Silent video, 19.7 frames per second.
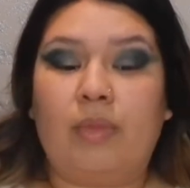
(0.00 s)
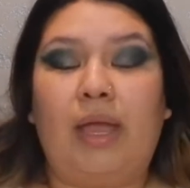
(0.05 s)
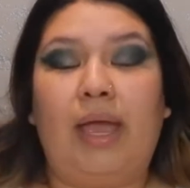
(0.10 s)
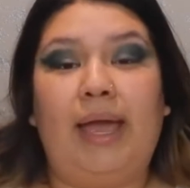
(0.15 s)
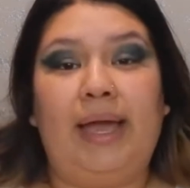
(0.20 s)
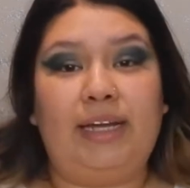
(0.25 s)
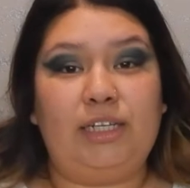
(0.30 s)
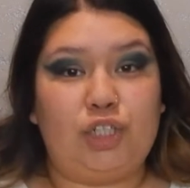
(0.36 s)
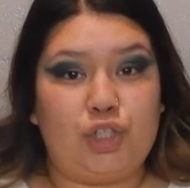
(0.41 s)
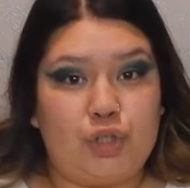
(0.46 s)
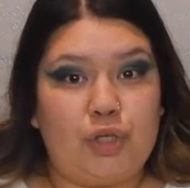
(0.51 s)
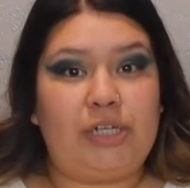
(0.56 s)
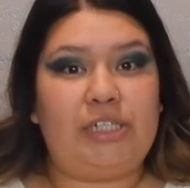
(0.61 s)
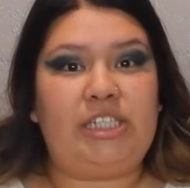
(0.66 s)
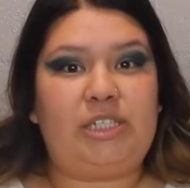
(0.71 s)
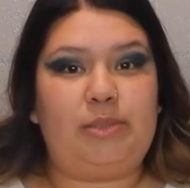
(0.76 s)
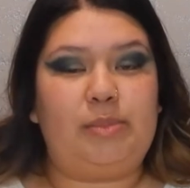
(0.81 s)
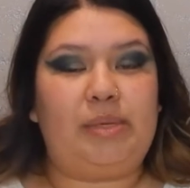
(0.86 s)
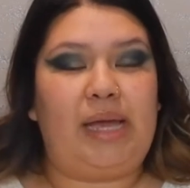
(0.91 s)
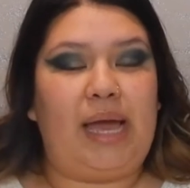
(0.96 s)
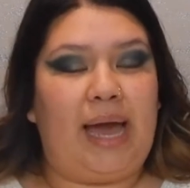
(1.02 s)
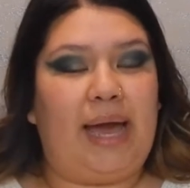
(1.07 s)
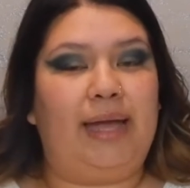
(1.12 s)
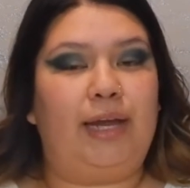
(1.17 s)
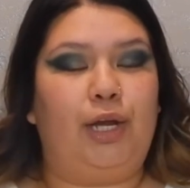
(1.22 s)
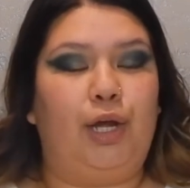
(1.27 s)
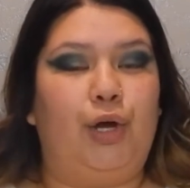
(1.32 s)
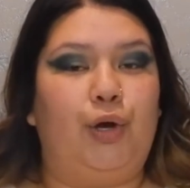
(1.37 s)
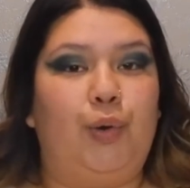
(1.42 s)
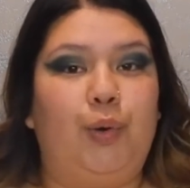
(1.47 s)
And trust me, I
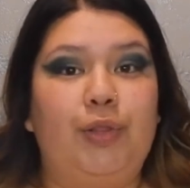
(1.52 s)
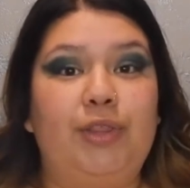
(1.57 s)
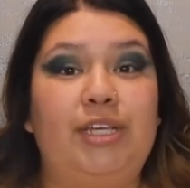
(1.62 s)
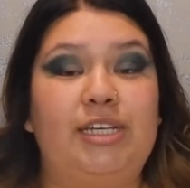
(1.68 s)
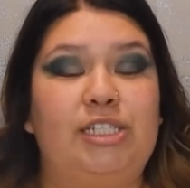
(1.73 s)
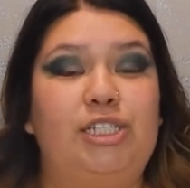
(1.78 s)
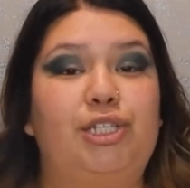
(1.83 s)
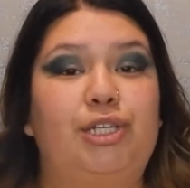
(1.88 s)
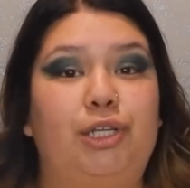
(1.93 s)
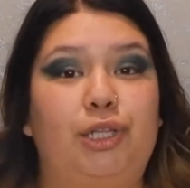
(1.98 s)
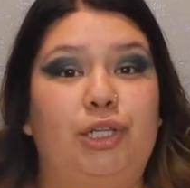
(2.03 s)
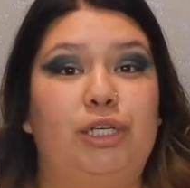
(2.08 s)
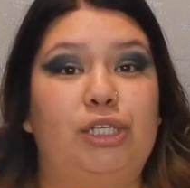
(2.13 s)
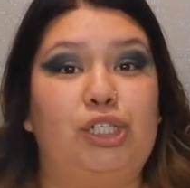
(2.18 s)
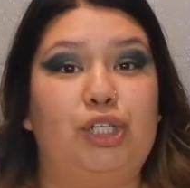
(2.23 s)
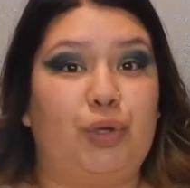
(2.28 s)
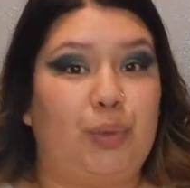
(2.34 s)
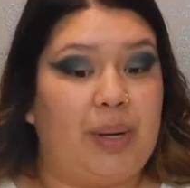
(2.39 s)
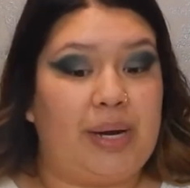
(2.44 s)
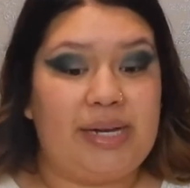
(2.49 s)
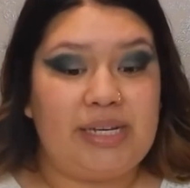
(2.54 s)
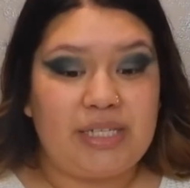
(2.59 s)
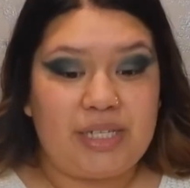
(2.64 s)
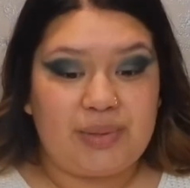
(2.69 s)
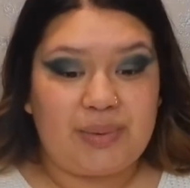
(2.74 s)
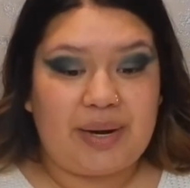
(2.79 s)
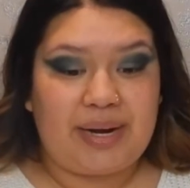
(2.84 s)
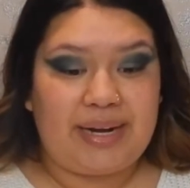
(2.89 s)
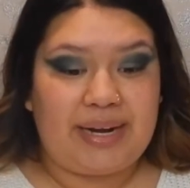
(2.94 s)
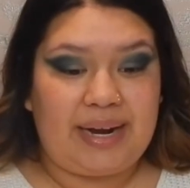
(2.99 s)
know this look looks crazy
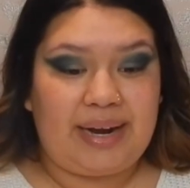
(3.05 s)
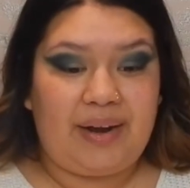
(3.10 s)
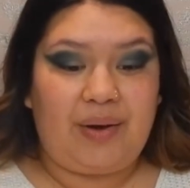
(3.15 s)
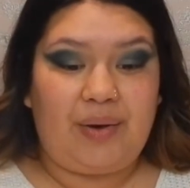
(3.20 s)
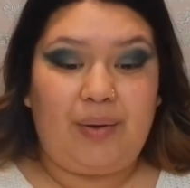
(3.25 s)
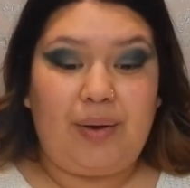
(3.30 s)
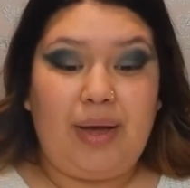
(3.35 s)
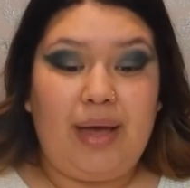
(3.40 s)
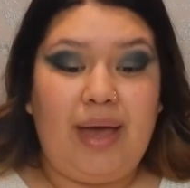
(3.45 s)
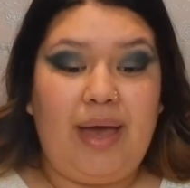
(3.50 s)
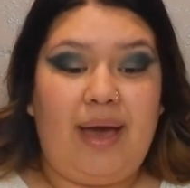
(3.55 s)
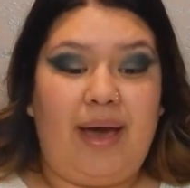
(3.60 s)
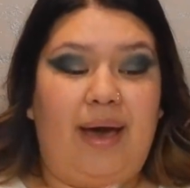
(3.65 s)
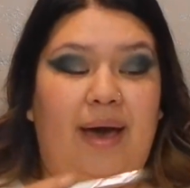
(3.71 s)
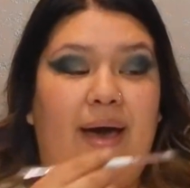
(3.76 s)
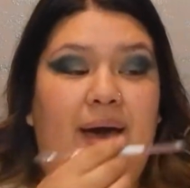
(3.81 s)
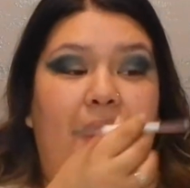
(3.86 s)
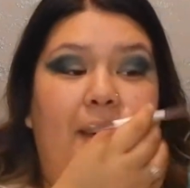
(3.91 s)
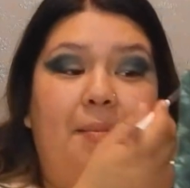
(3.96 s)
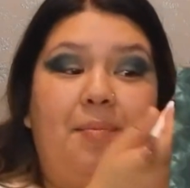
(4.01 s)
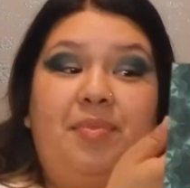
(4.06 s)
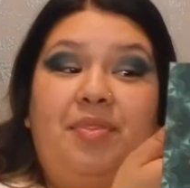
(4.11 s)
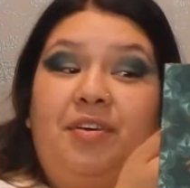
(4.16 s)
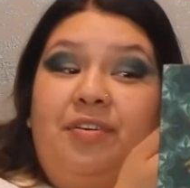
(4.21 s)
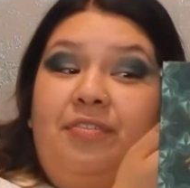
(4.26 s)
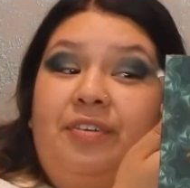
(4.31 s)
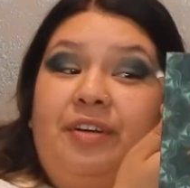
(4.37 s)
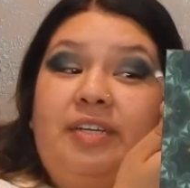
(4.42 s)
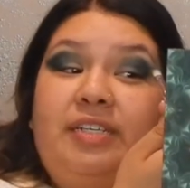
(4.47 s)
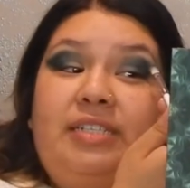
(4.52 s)
right now. The
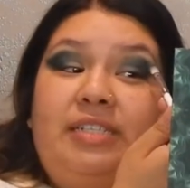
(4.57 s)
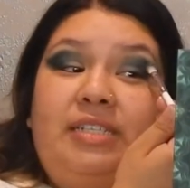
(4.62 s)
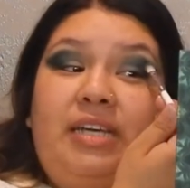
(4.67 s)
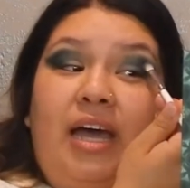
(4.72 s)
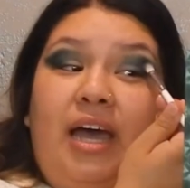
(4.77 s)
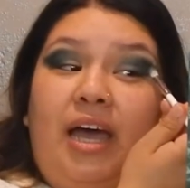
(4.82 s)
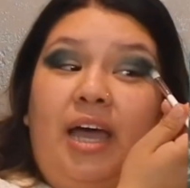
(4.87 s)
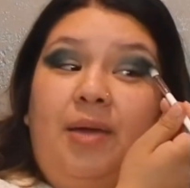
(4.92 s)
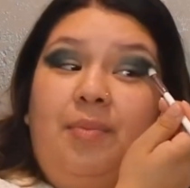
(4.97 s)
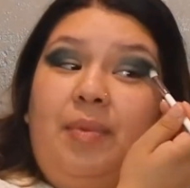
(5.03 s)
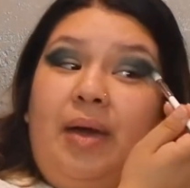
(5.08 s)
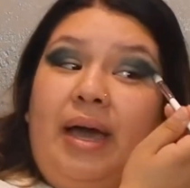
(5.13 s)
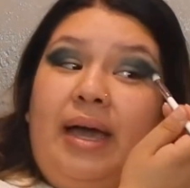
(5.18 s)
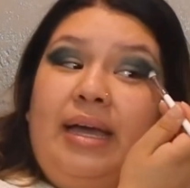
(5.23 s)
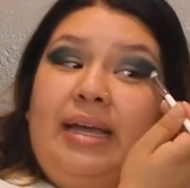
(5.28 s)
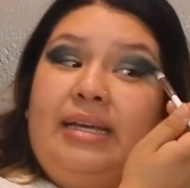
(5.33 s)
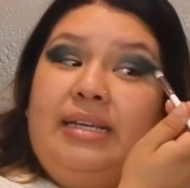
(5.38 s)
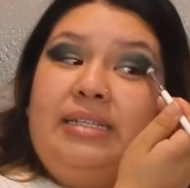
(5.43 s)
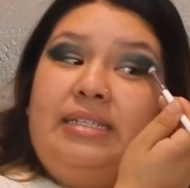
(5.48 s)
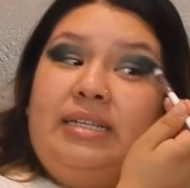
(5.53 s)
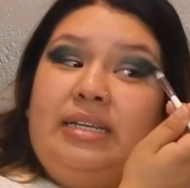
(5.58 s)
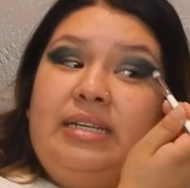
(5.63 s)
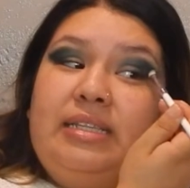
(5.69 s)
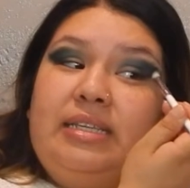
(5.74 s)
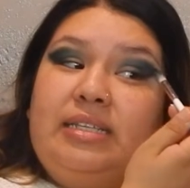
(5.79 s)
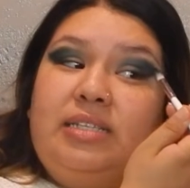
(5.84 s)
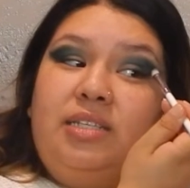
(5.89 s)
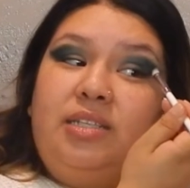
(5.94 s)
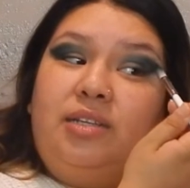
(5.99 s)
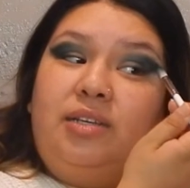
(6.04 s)
first time I did
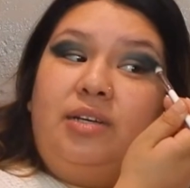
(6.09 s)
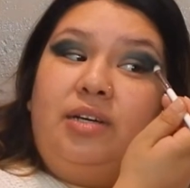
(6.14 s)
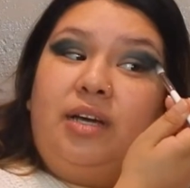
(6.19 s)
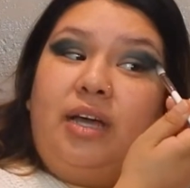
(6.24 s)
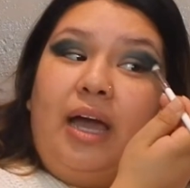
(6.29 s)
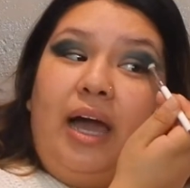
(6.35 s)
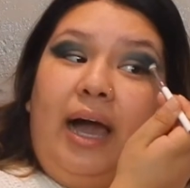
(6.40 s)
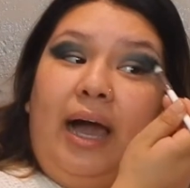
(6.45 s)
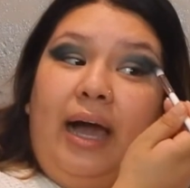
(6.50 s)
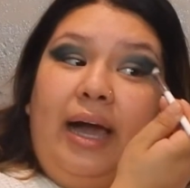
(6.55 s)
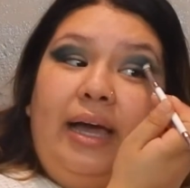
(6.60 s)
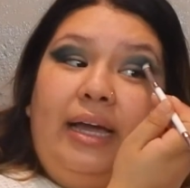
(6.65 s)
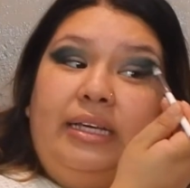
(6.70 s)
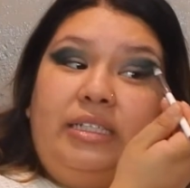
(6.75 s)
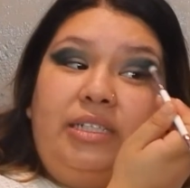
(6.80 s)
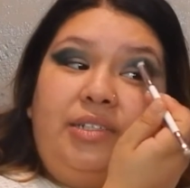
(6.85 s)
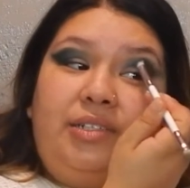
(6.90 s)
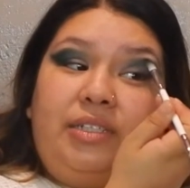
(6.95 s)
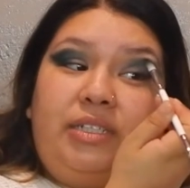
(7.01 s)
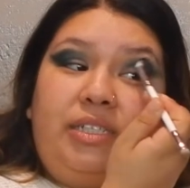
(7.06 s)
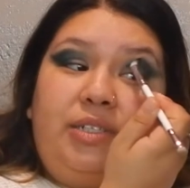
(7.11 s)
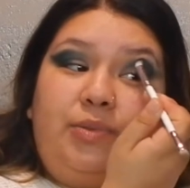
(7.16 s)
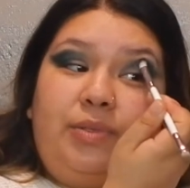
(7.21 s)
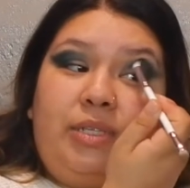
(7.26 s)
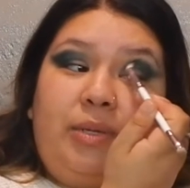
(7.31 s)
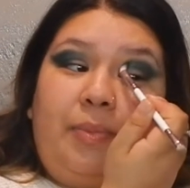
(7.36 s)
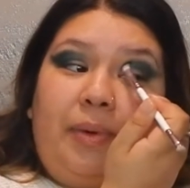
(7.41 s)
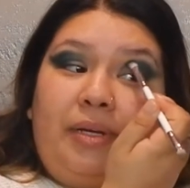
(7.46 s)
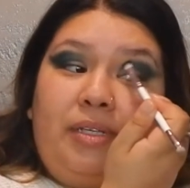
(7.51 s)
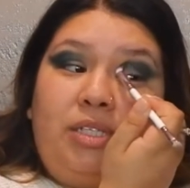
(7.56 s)
this look, I seriously was
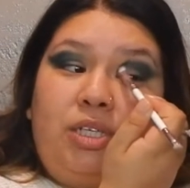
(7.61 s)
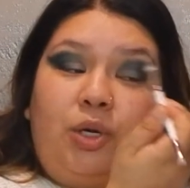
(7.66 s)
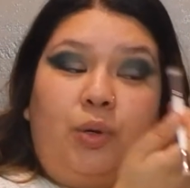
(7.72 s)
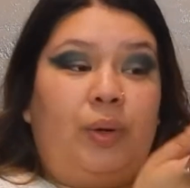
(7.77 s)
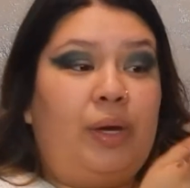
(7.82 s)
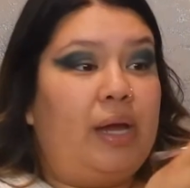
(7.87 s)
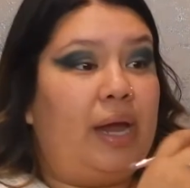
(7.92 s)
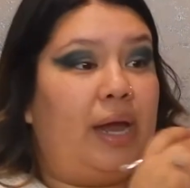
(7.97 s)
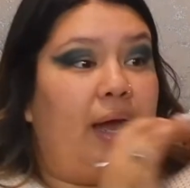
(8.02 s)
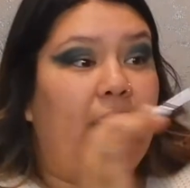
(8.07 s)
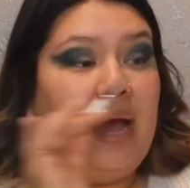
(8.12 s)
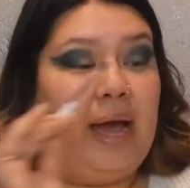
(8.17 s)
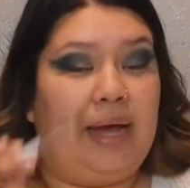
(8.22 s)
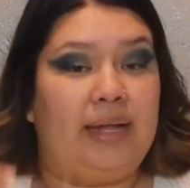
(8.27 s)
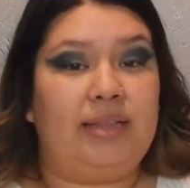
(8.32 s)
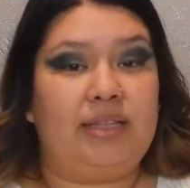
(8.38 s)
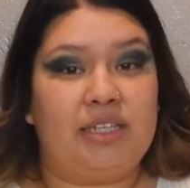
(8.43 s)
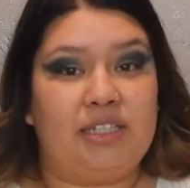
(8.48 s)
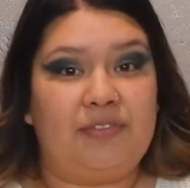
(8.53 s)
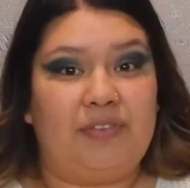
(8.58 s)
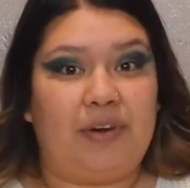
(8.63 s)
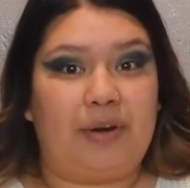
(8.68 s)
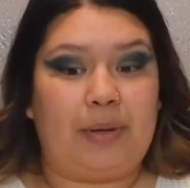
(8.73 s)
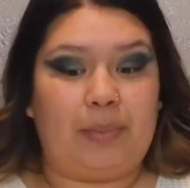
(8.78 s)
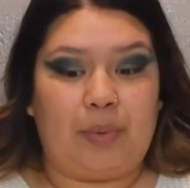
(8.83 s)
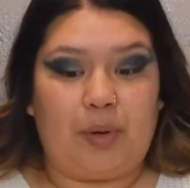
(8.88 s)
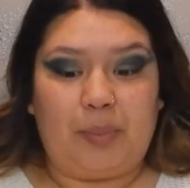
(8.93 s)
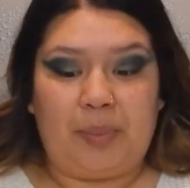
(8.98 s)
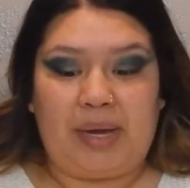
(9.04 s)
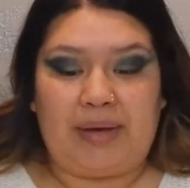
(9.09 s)
about to quit at this very
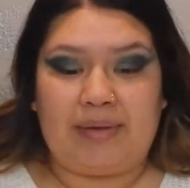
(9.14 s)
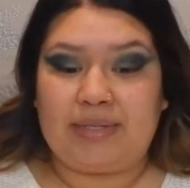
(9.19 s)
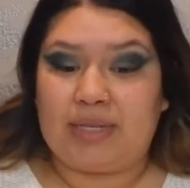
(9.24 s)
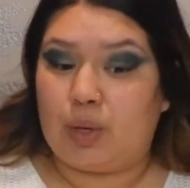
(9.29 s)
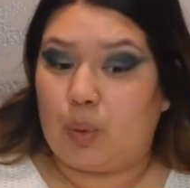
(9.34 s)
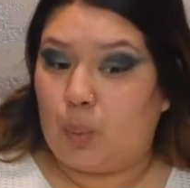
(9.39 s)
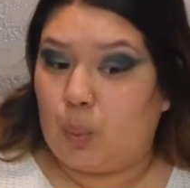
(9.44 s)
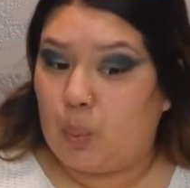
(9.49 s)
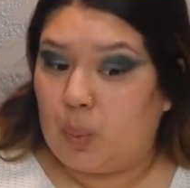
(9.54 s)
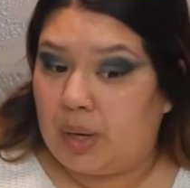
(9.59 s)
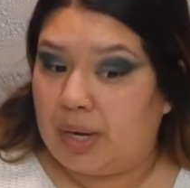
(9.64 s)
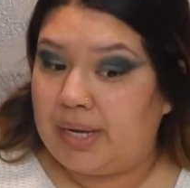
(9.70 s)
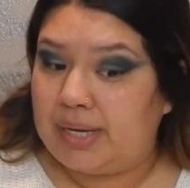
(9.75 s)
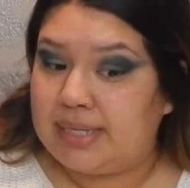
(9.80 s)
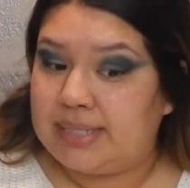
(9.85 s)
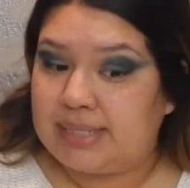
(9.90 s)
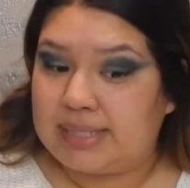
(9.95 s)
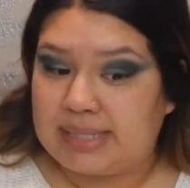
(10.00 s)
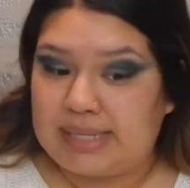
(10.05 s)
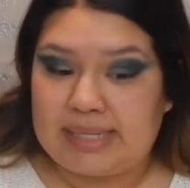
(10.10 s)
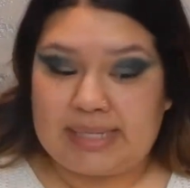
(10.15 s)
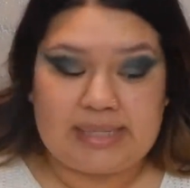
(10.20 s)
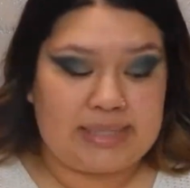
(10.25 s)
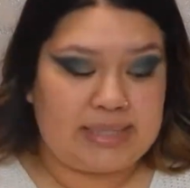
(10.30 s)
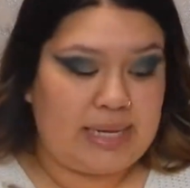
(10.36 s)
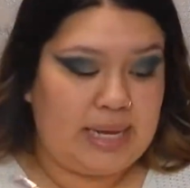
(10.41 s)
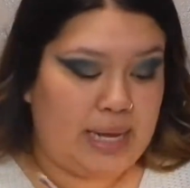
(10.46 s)
moment. I was like, what is this?